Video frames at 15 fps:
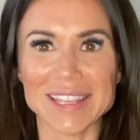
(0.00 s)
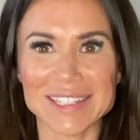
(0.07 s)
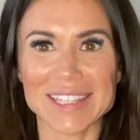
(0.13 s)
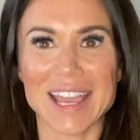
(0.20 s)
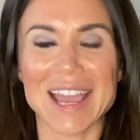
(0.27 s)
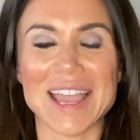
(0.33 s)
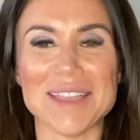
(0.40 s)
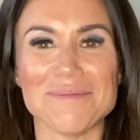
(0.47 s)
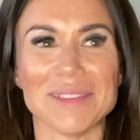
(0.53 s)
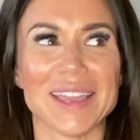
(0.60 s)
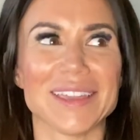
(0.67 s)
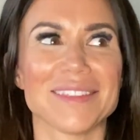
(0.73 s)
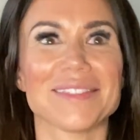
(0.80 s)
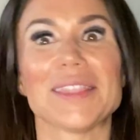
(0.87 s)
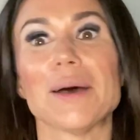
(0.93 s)
time,
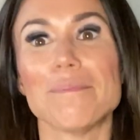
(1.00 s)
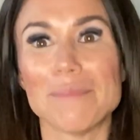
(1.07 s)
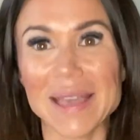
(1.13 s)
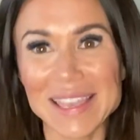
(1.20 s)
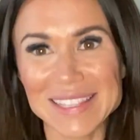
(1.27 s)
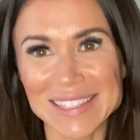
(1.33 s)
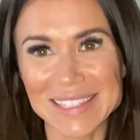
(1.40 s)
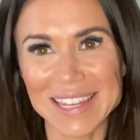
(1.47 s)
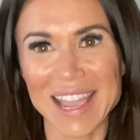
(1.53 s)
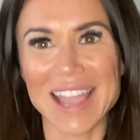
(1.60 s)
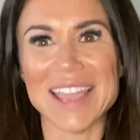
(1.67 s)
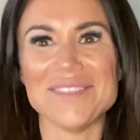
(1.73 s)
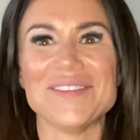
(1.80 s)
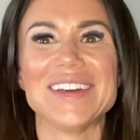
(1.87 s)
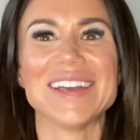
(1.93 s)
like the best
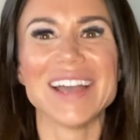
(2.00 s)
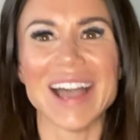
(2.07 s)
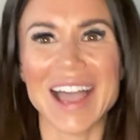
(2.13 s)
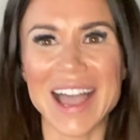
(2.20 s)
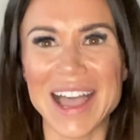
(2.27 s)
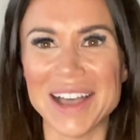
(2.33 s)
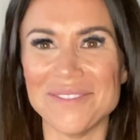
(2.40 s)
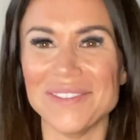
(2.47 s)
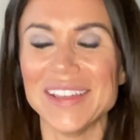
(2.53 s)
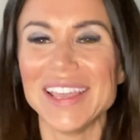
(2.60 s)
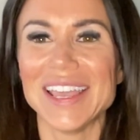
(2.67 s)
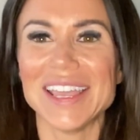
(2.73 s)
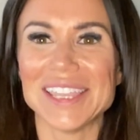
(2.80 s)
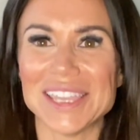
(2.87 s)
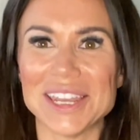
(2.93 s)
time,
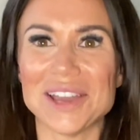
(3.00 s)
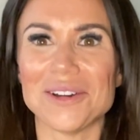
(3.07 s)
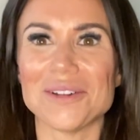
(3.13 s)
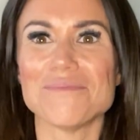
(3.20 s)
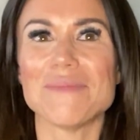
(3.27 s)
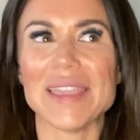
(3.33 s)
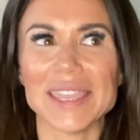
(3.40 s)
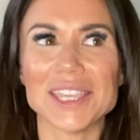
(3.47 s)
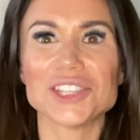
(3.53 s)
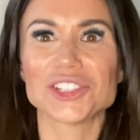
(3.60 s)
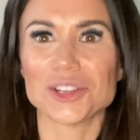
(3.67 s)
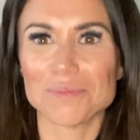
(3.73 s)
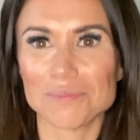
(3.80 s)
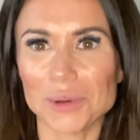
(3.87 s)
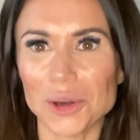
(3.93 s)
you know, making
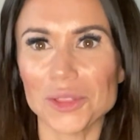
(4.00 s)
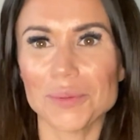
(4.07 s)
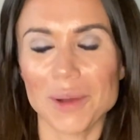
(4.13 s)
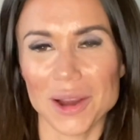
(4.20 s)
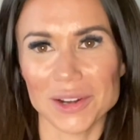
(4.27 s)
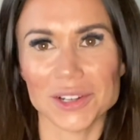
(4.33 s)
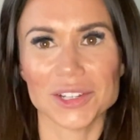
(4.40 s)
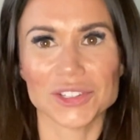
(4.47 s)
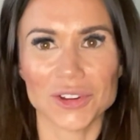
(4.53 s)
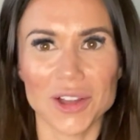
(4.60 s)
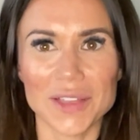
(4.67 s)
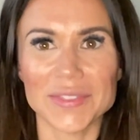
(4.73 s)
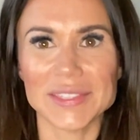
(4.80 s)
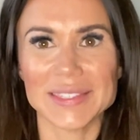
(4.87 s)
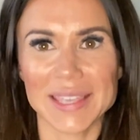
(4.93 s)
sure both partners are
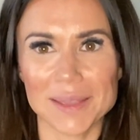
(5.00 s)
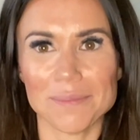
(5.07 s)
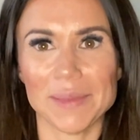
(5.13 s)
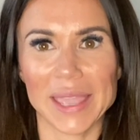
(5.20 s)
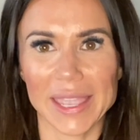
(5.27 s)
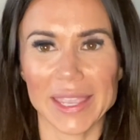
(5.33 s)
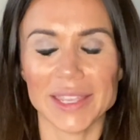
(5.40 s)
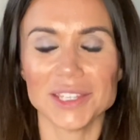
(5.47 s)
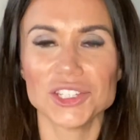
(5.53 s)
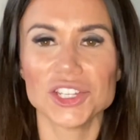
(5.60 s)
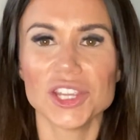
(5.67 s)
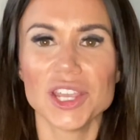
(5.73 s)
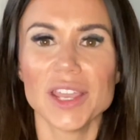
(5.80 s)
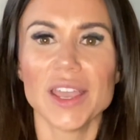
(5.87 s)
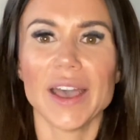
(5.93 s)
on the same page
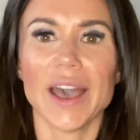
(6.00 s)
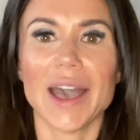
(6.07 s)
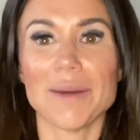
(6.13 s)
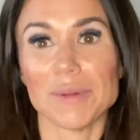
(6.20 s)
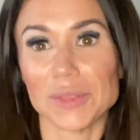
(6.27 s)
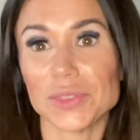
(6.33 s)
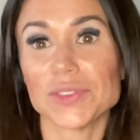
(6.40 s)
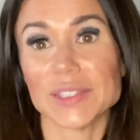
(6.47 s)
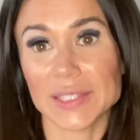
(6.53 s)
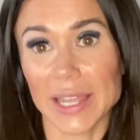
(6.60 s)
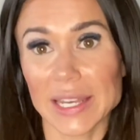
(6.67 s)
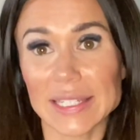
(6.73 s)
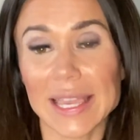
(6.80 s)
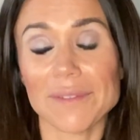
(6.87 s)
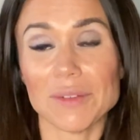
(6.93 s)
with
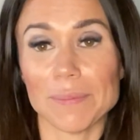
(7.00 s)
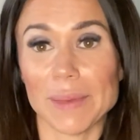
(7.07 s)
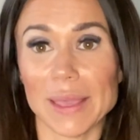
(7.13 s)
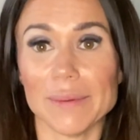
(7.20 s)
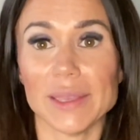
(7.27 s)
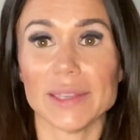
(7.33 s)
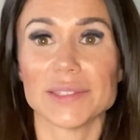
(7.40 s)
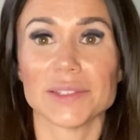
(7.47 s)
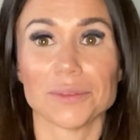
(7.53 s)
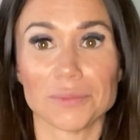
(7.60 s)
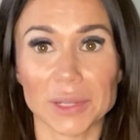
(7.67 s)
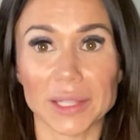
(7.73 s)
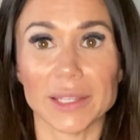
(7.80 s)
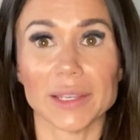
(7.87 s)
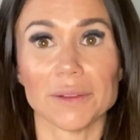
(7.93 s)
deciding to have a baby is a
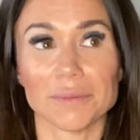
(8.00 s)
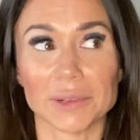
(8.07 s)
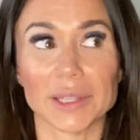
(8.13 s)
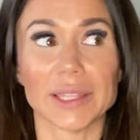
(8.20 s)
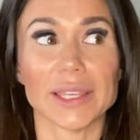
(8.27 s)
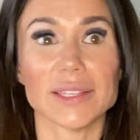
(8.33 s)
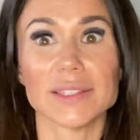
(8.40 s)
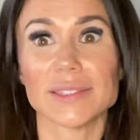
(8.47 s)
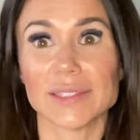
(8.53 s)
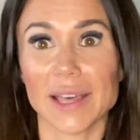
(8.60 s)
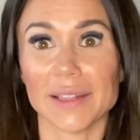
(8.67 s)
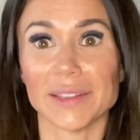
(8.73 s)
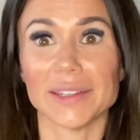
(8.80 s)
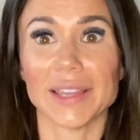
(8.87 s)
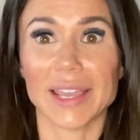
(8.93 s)
really, really
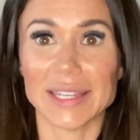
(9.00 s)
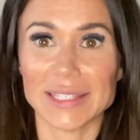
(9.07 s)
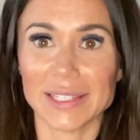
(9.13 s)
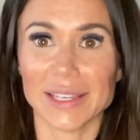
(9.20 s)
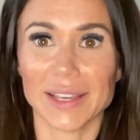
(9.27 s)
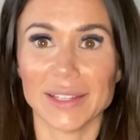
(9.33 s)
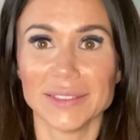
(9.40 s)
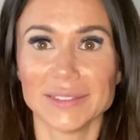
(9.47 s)
solid idea.